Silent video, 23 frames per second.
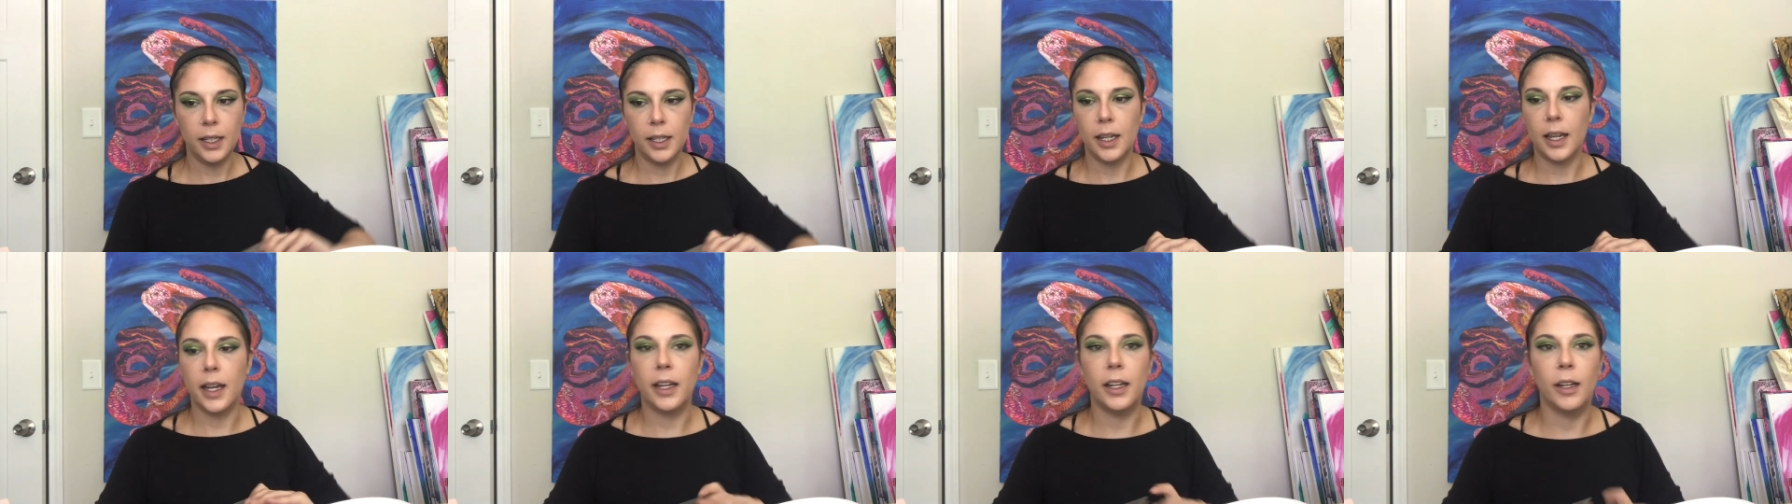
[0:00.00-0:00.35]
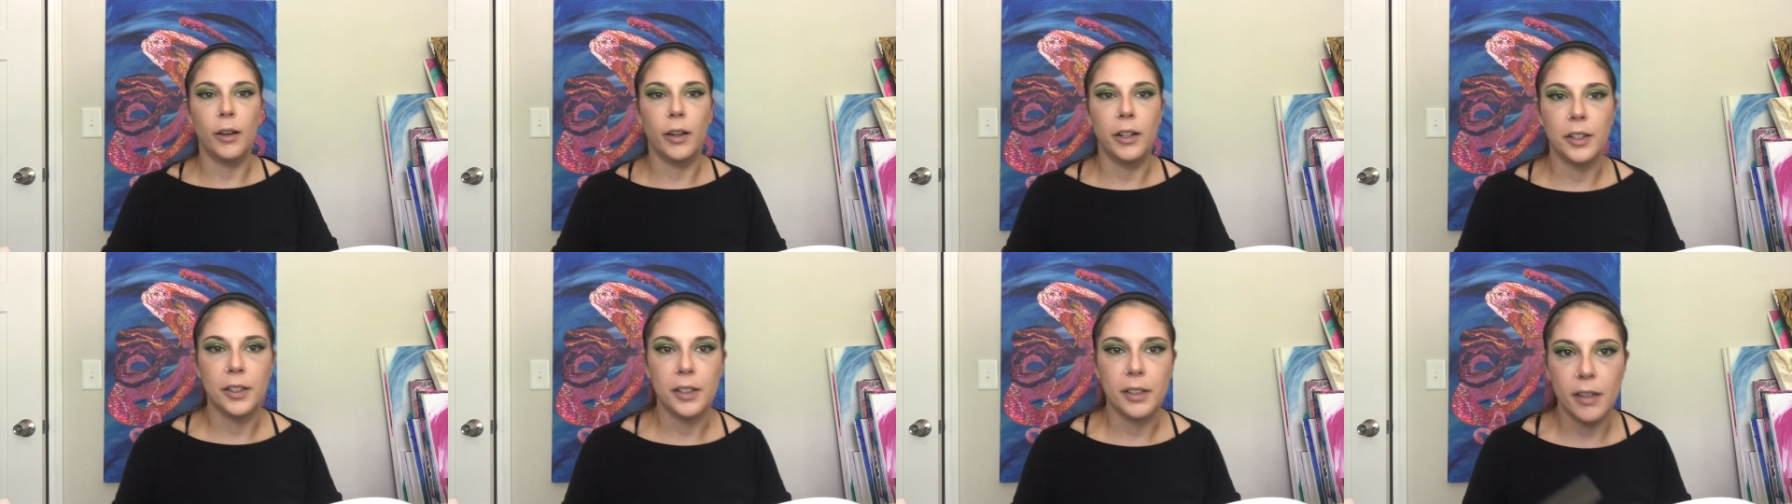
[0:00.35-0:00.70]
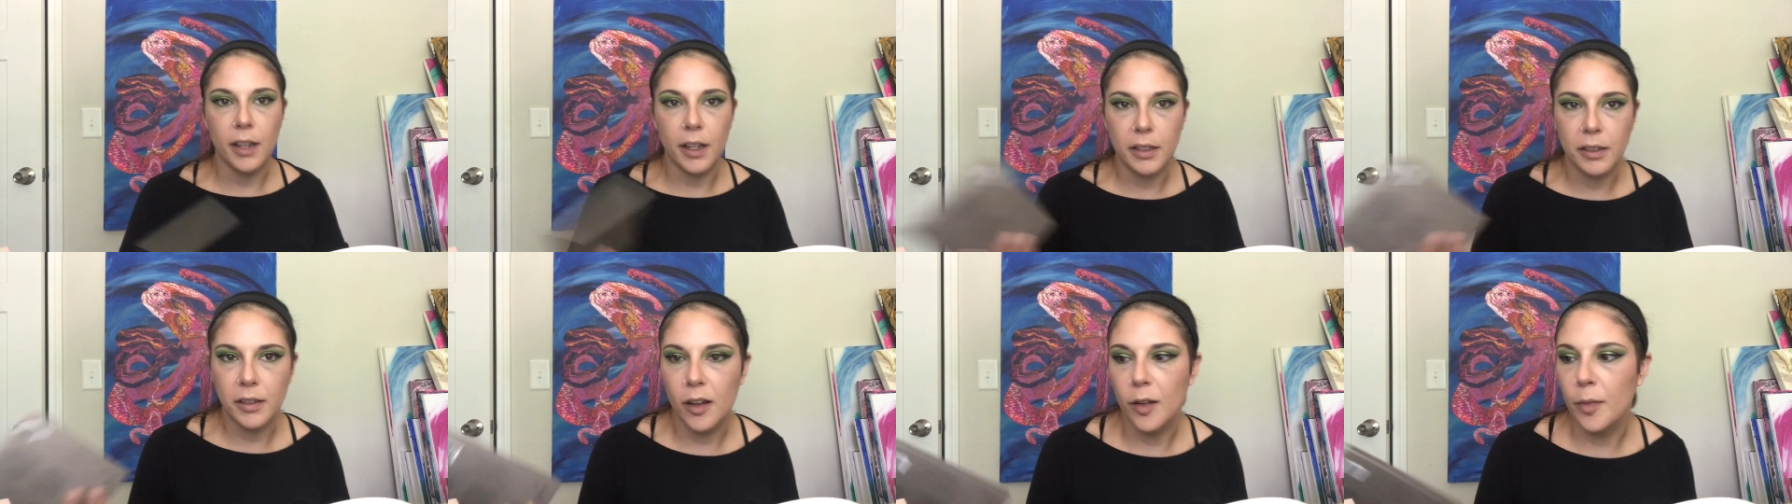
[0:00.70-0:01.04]
I know I just
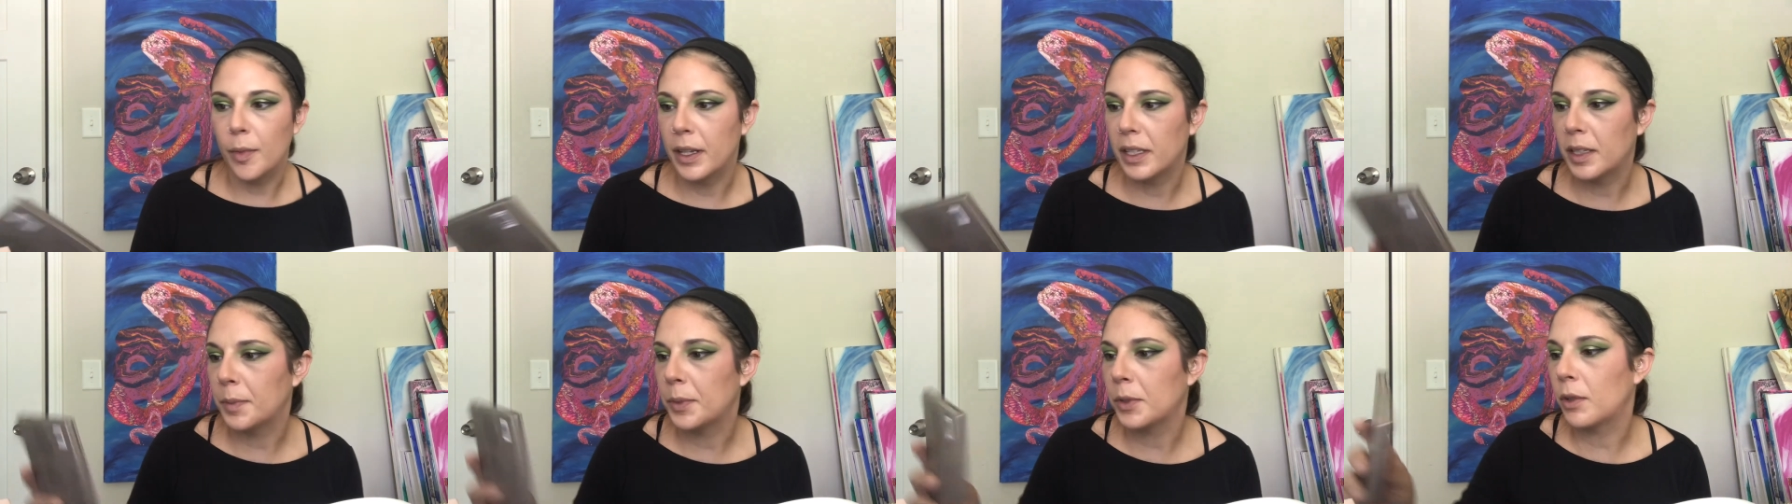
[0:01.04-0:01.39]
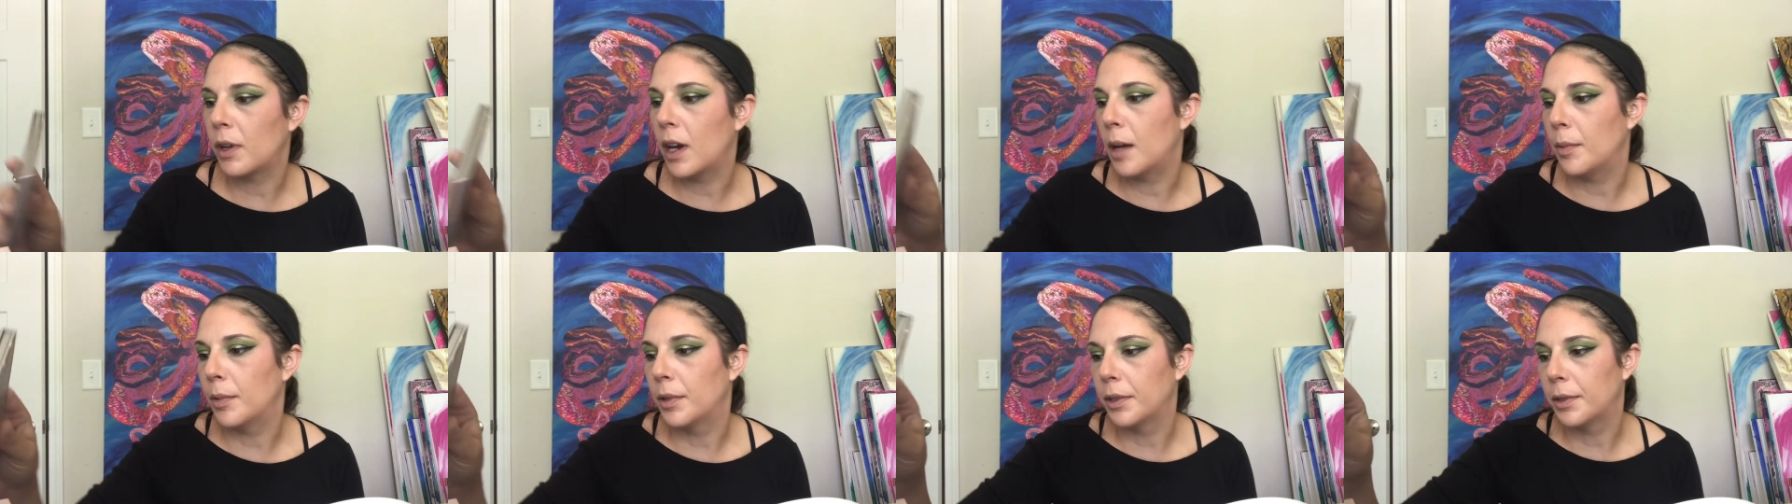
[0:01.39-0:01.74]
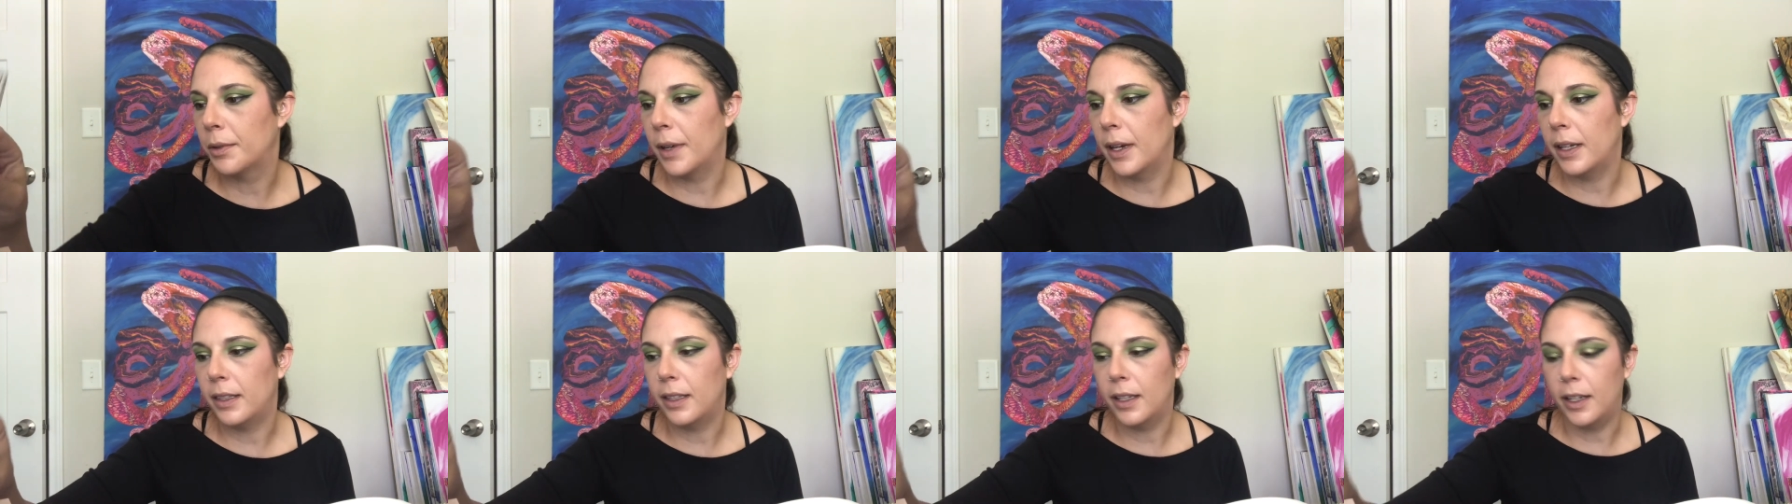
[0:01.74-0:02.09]
lost all my subscribers
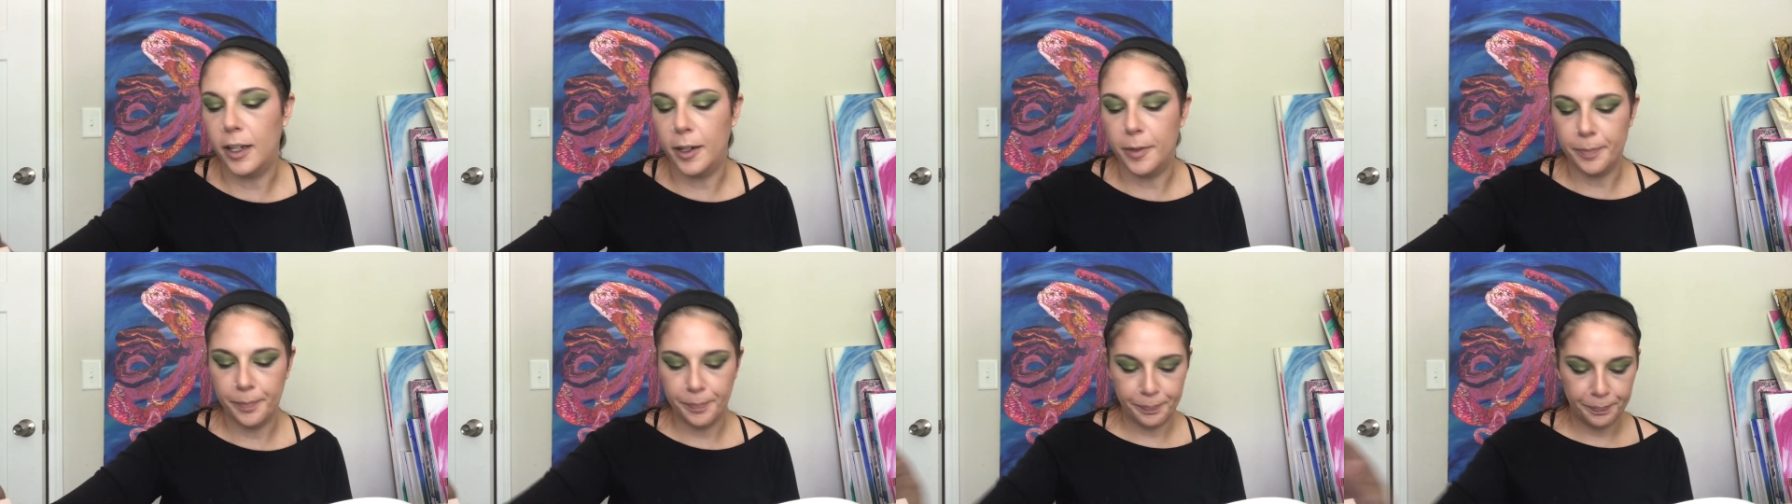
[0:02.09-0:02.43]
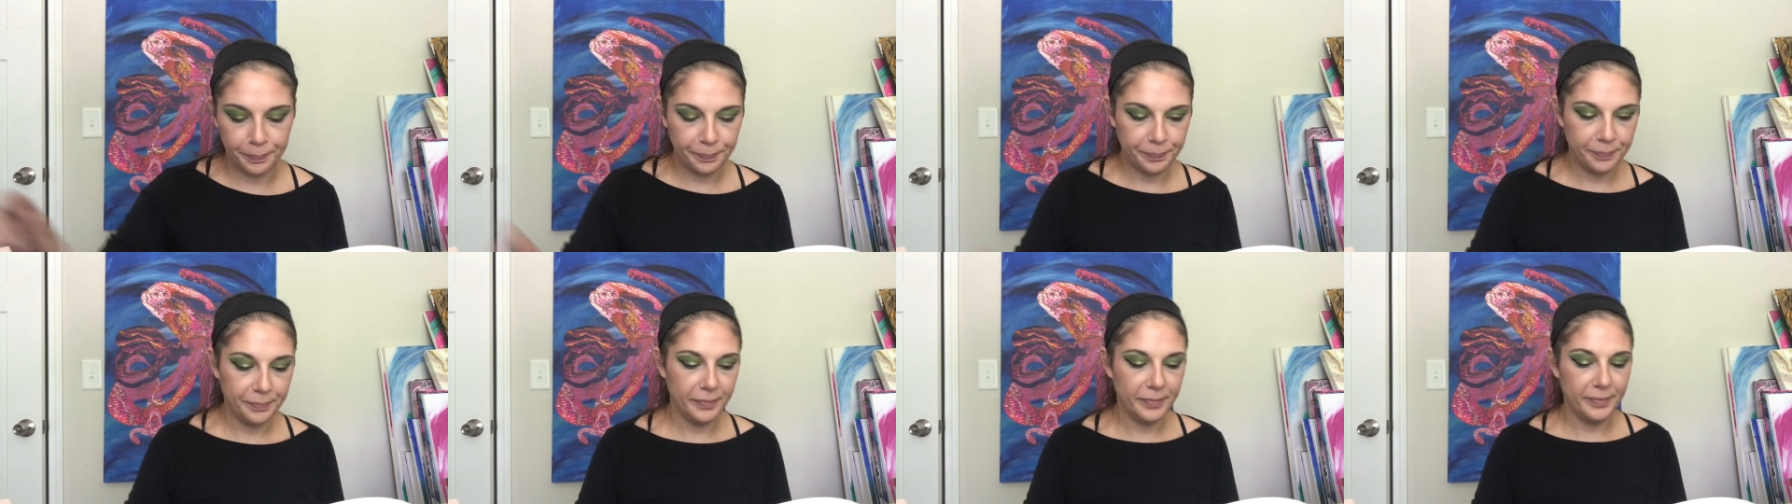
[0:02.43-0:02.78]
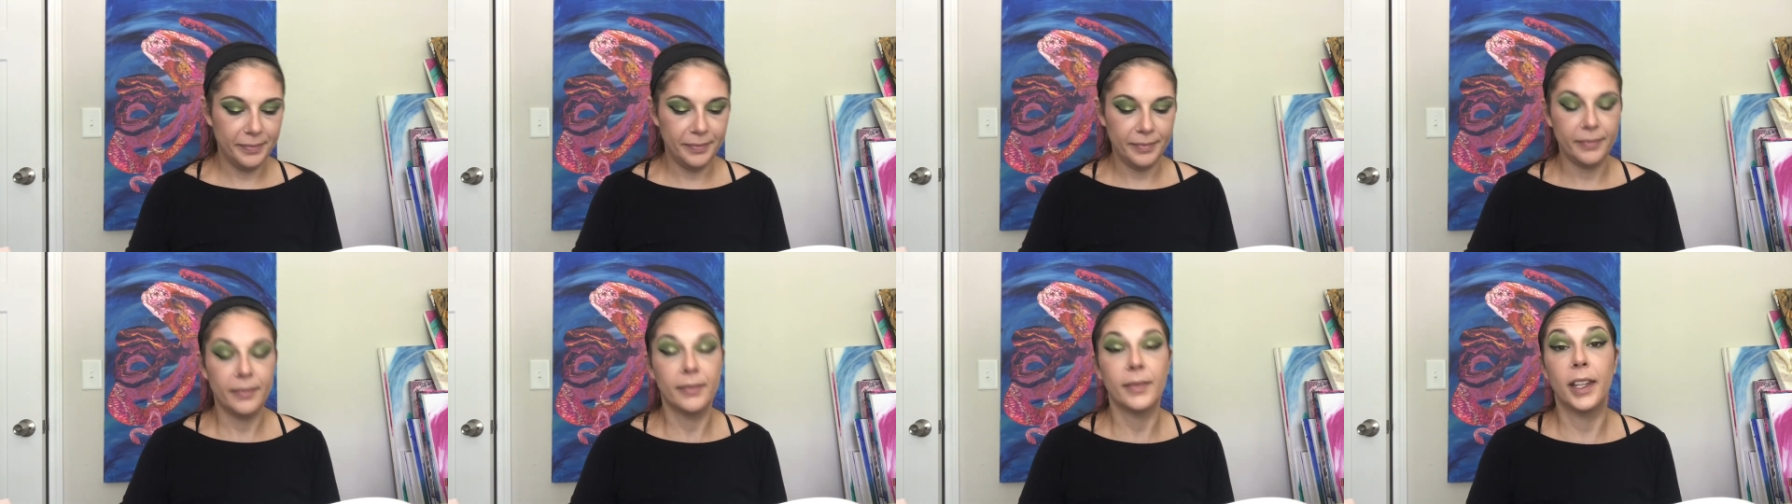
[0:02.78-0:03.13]
right there.
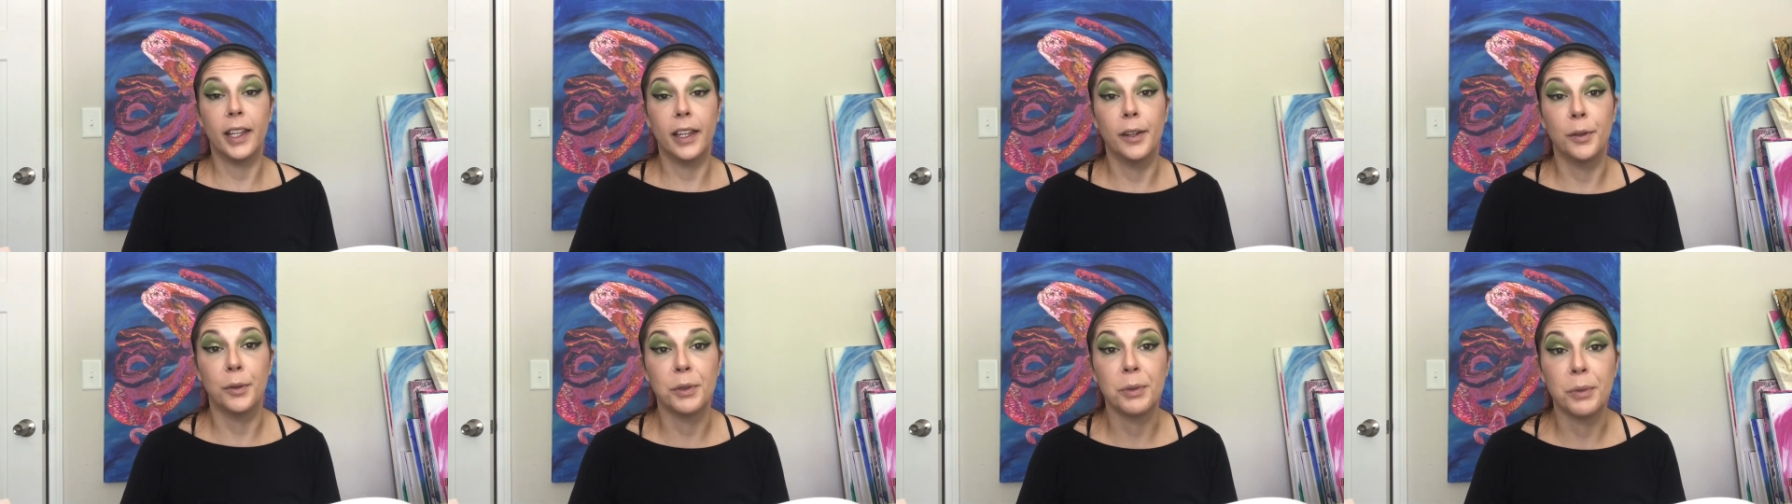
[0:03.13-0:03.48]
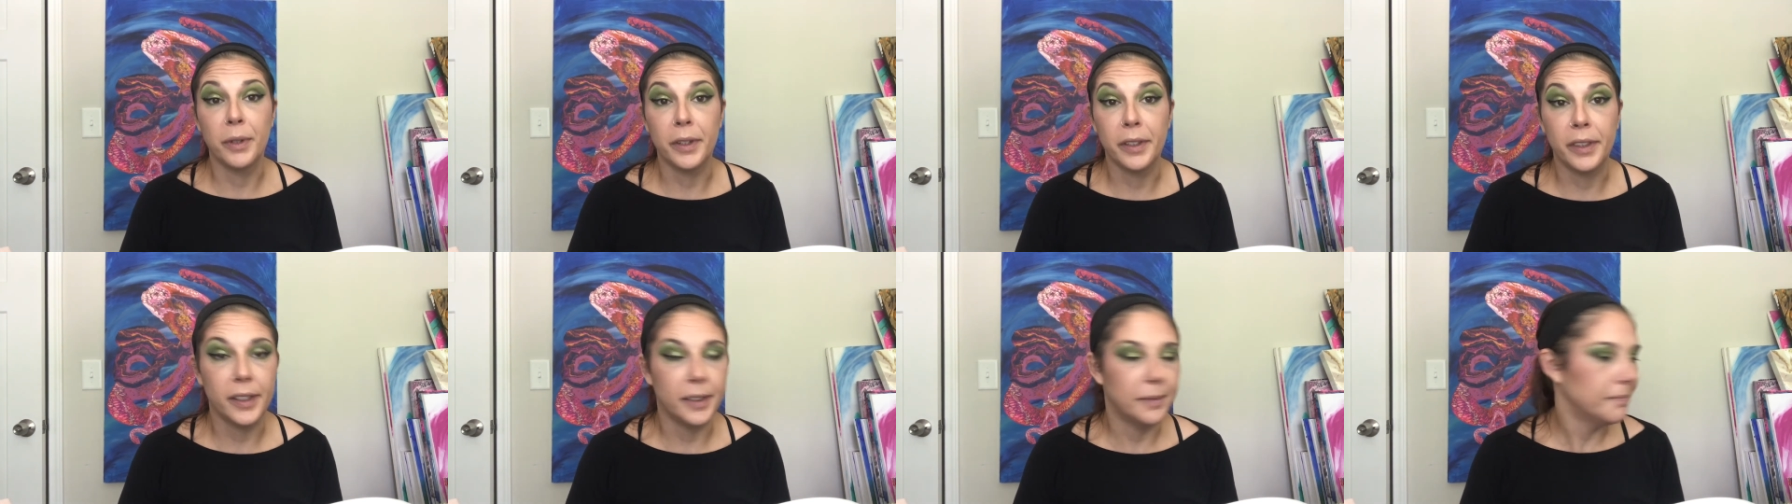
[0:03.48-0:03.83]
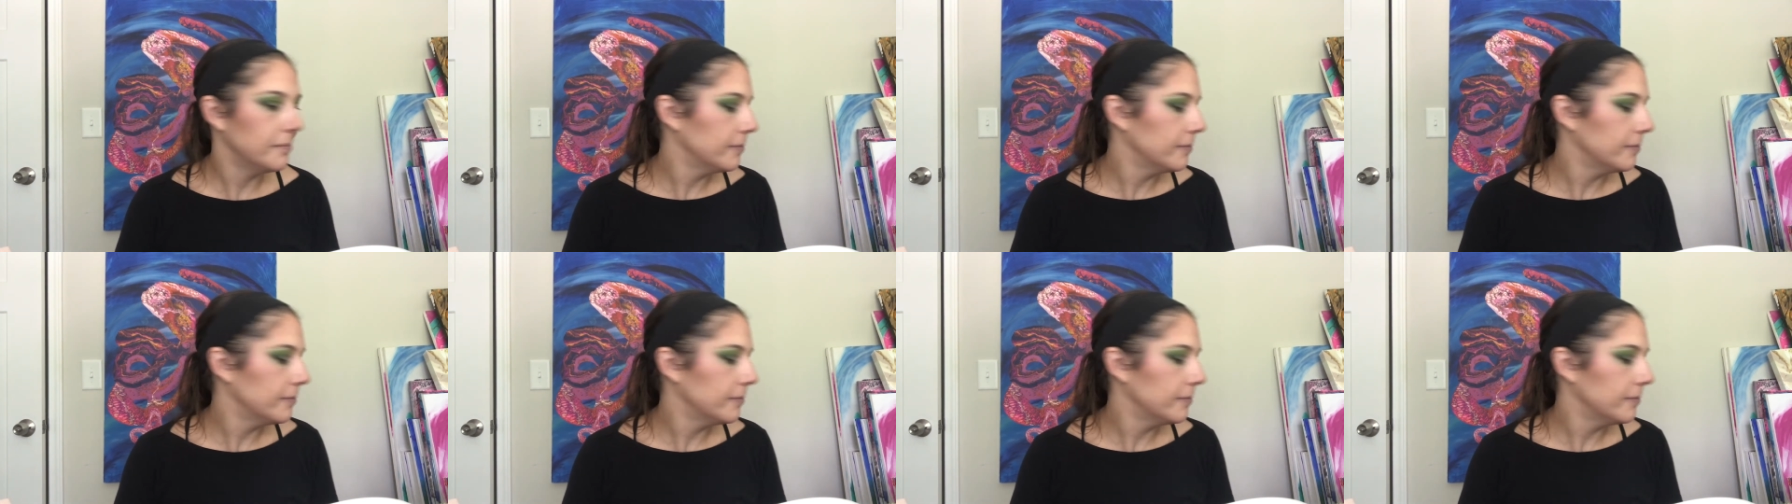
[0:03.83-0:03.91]
It was worth it.